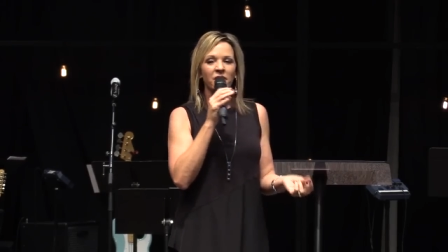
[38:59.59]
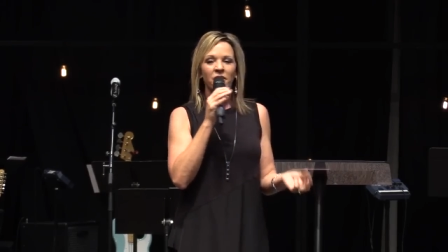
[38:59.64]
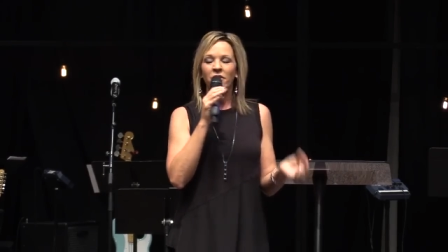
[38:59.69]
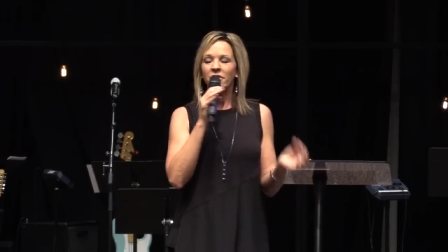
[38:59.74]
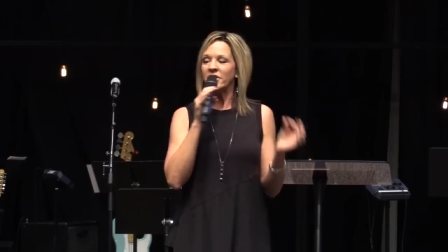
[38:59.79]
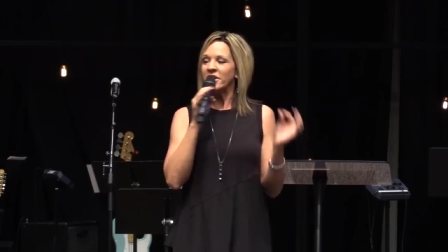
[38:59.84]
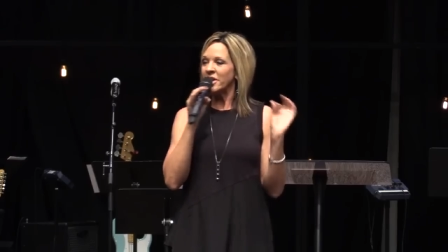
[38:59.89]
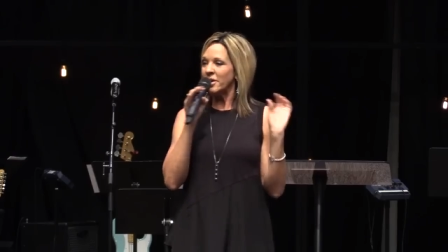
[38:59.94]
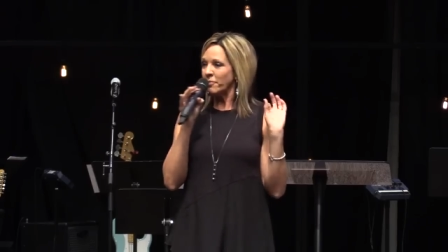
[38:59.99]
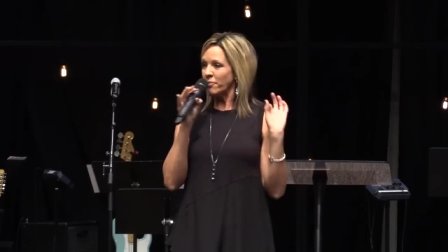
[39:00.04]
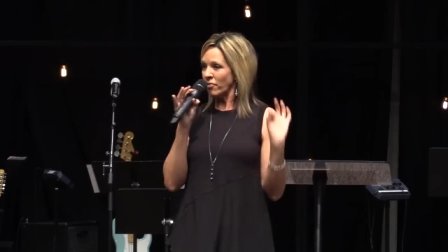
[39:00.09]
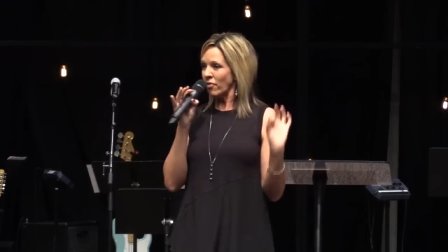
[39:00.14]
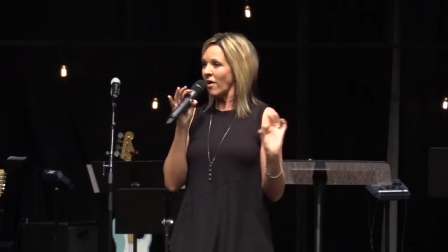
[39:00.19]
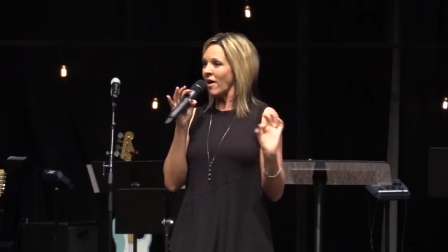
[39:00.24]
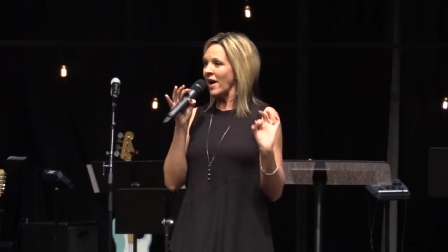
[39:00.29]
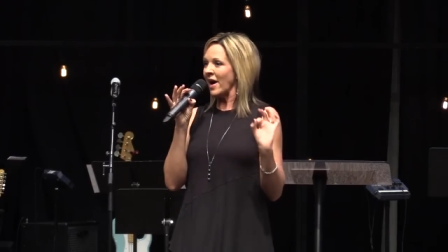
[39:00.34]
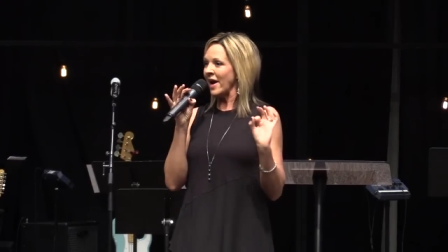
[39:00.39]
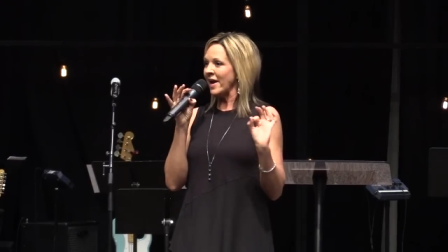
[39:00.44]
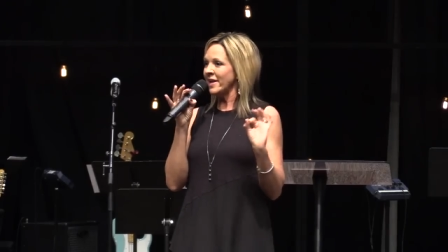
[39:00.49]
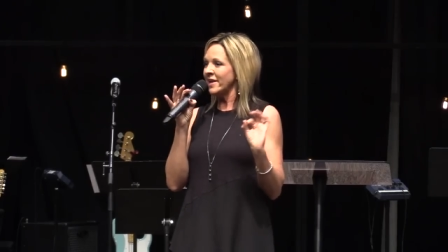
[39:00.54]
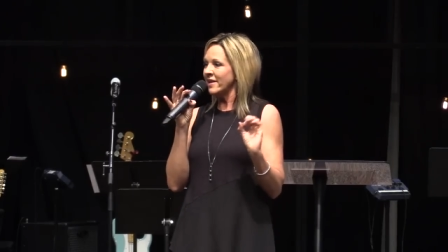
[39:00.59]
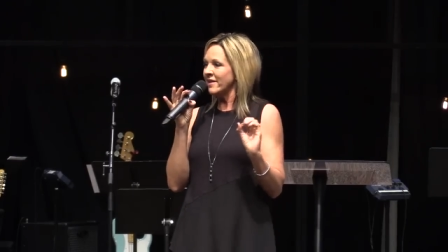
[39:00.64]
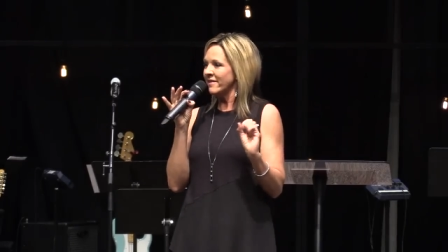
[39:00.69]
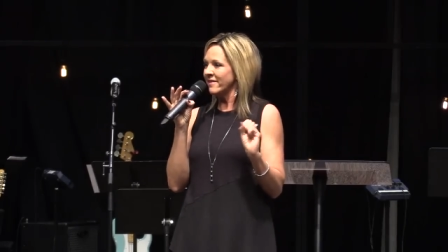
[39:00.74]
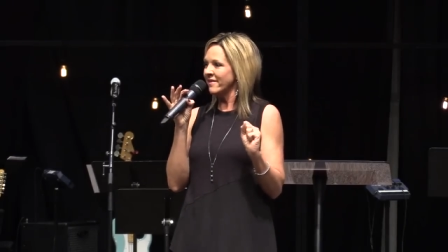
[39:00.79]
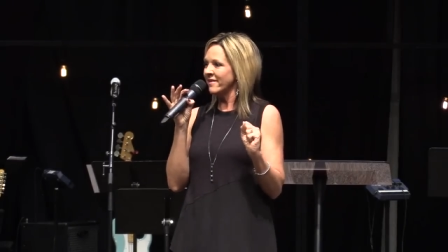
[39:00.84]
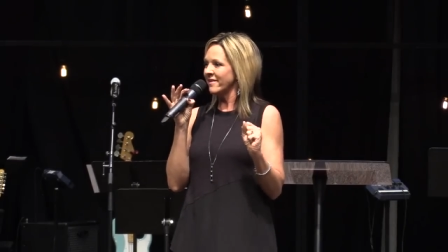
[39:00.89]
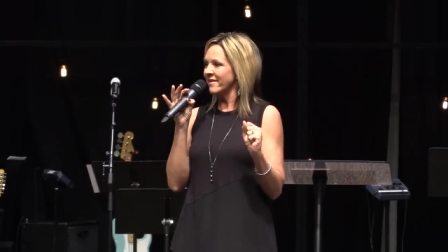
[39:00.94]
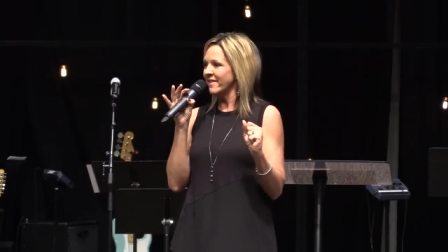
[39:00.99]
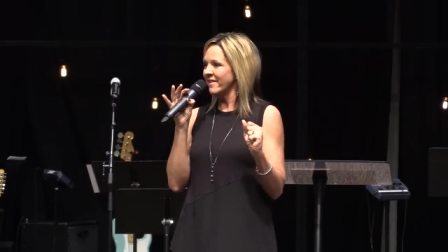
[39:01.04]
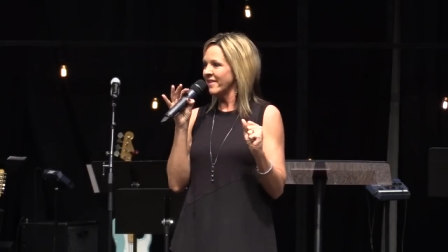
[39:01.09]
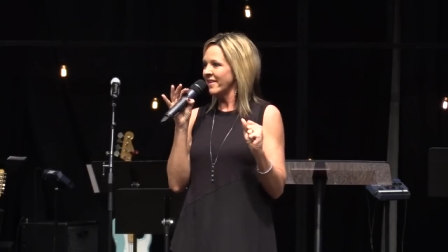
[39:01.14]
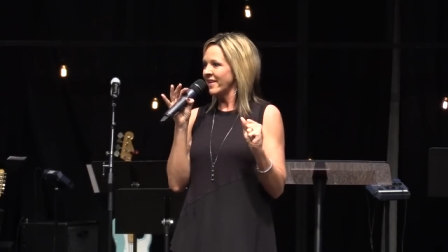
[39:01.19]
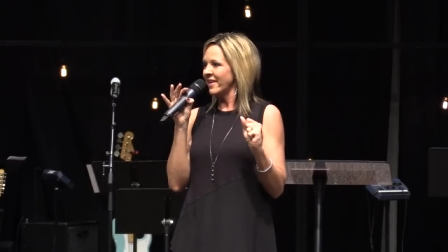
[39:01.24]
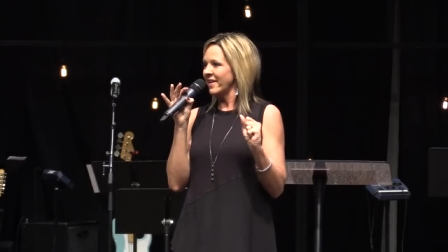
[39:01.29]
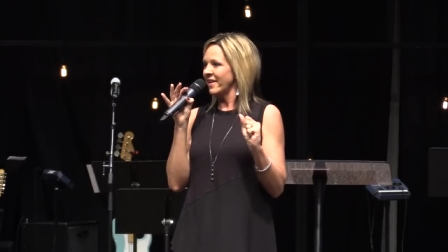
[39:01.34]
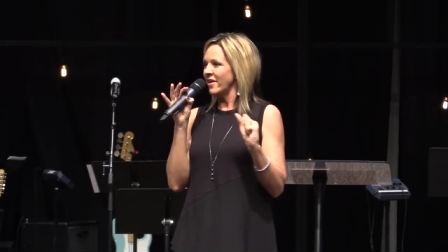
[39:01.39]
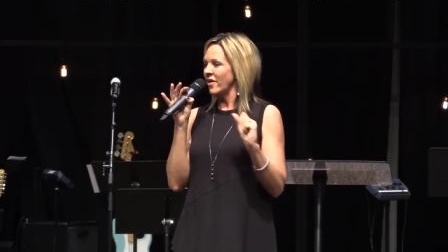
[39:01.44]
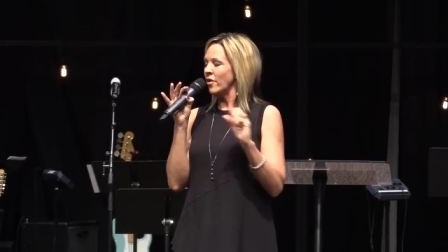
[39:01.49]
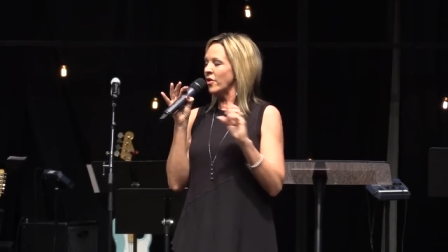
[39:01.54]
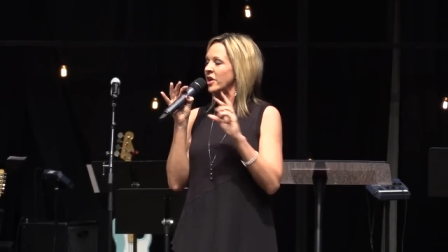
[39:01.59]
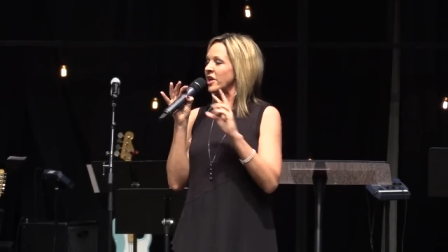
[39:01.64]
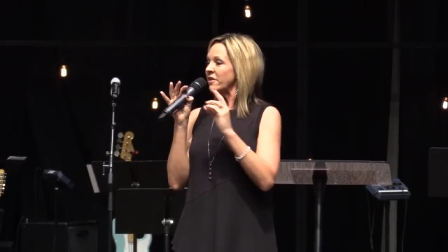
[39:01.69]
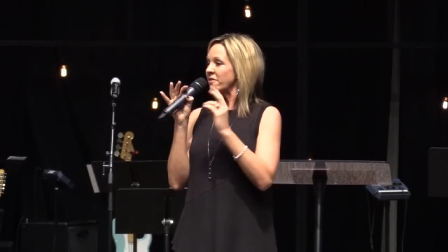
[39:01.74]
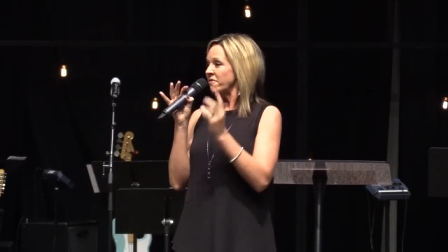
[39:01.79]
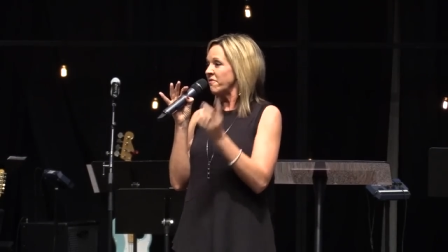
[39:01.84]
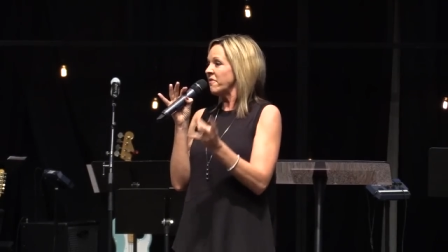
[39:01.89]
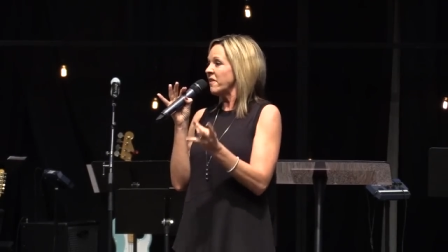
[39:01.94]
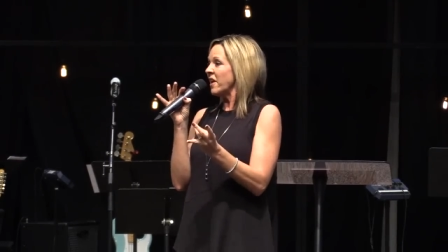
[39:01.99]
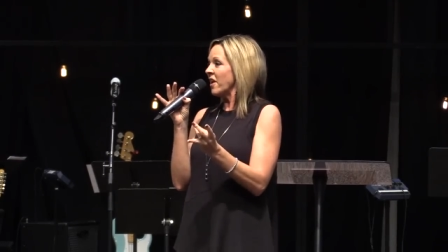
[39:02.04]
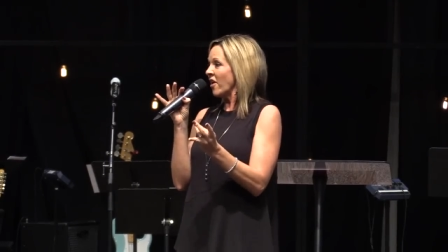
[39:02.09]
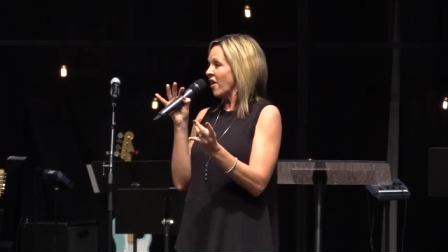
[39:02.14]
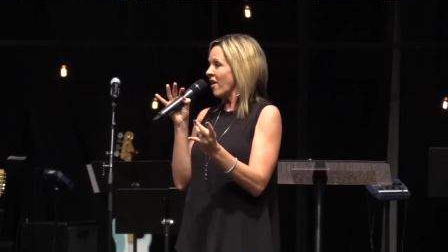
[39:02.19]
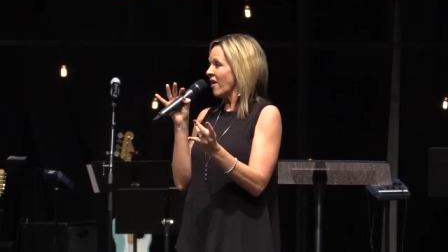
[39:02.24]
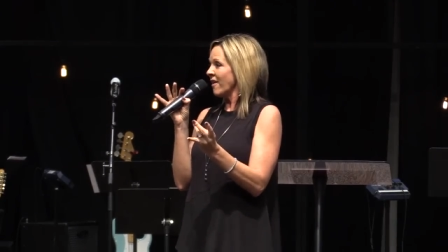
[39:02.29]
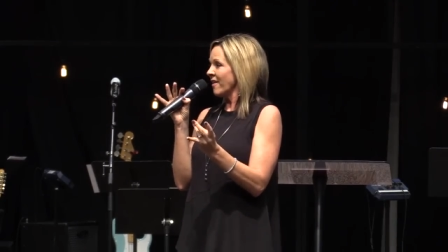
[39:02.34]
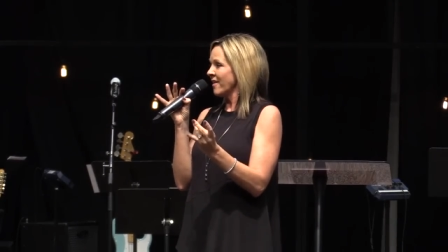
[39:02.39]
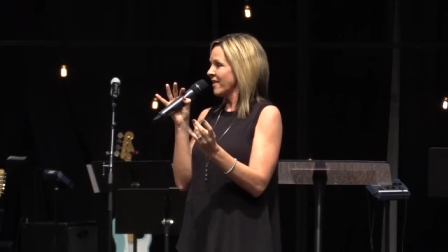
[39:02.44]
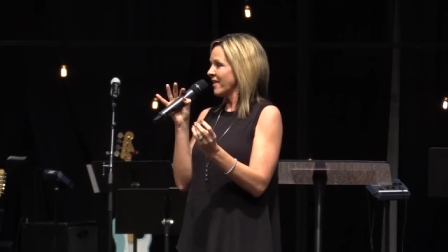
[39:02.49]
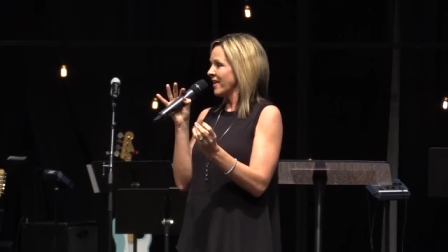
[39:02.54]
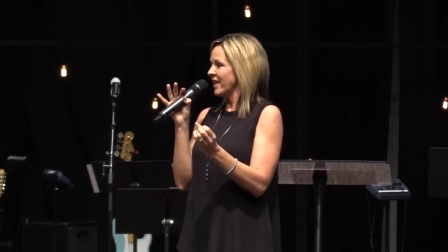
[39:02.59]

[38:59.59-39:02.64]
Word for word: or you get pride, or you get fear.